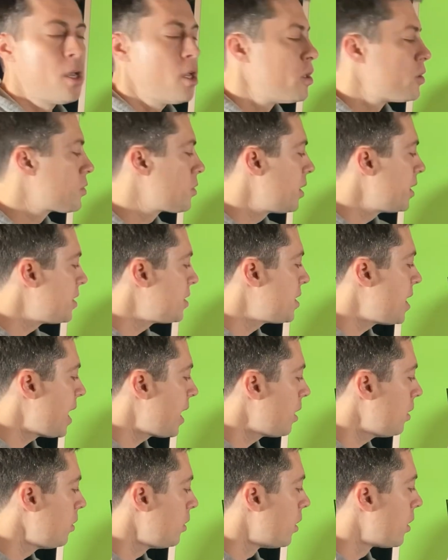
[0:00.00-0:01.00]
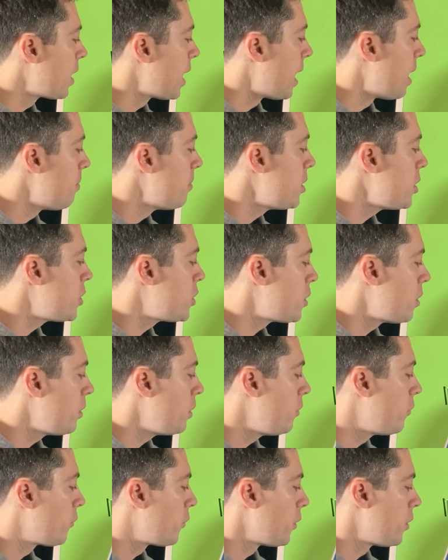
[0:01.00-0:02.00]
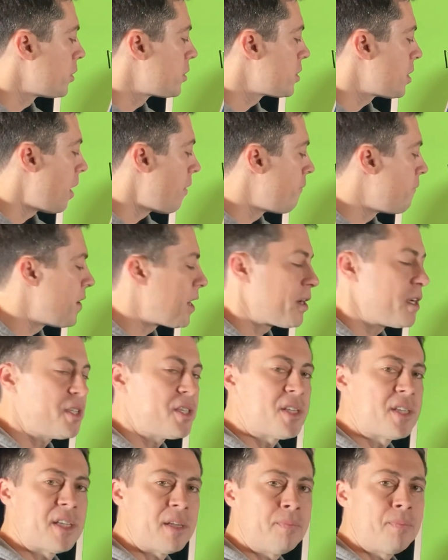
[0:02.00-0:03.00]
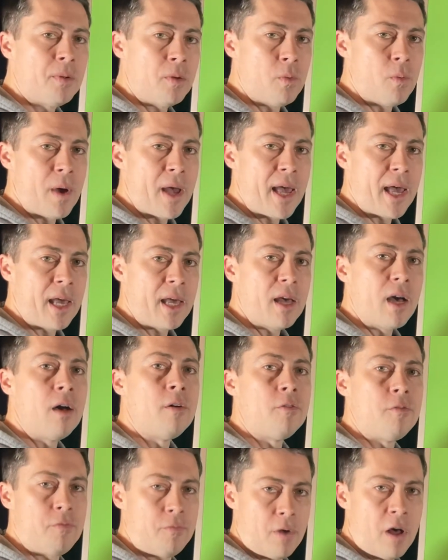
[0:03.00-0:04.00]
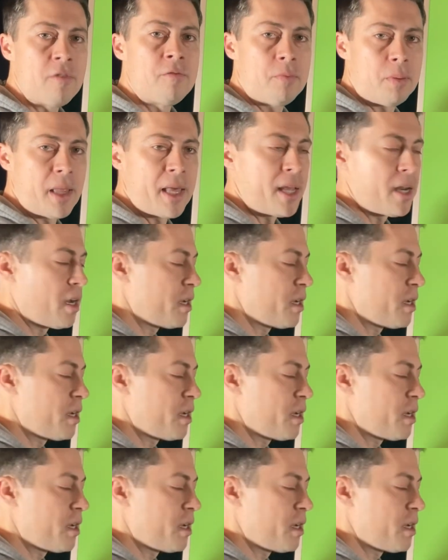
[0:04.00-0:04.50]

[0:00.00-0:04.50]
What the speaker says: So let's take a look, and I'm going to show you first a very simple way of playing